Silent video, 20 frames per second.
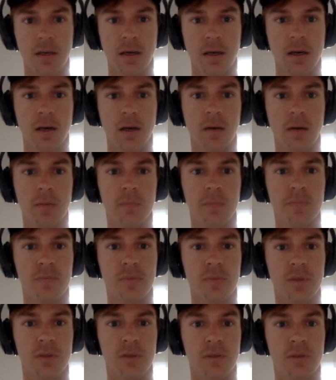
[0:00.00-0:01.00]
Um,
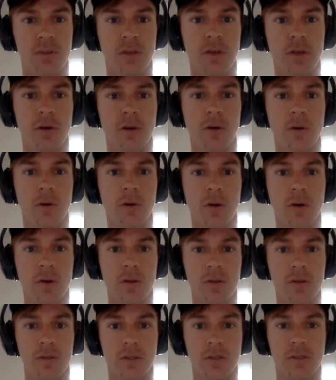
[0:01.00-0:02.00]
so
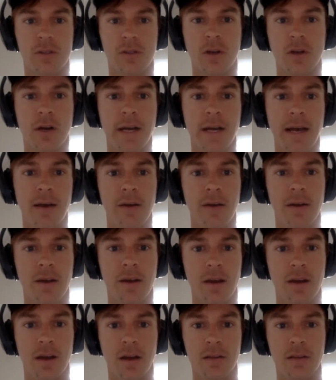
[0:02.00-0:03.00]
to start out,
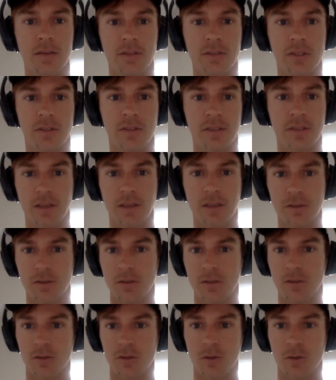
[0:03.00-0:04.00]
uh, just tell us the
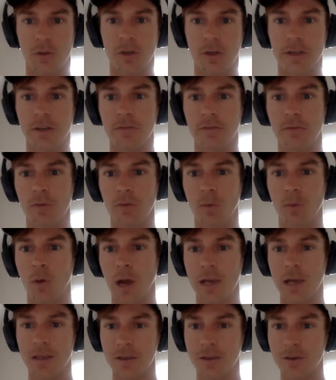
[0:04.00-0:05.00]
story of
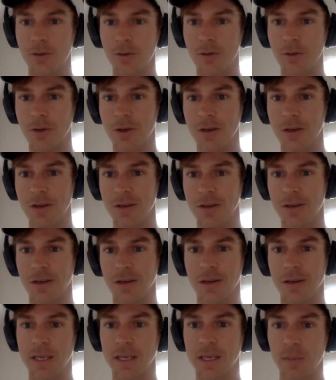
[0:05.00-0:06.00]
why you
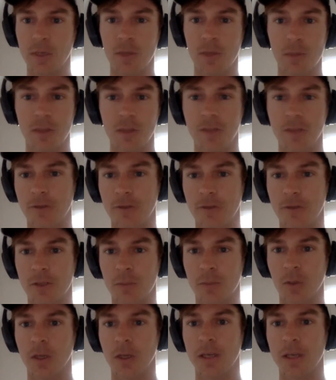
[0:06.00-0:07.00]
uh, emailed me in the
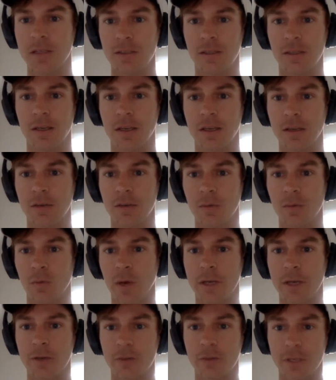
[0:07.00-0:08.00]
first place and why
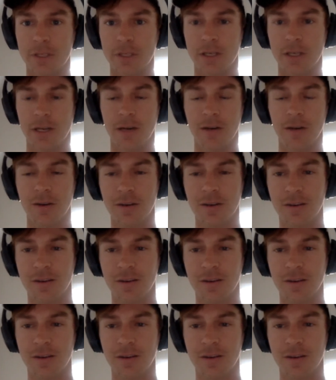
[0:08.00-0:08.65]
you reached out.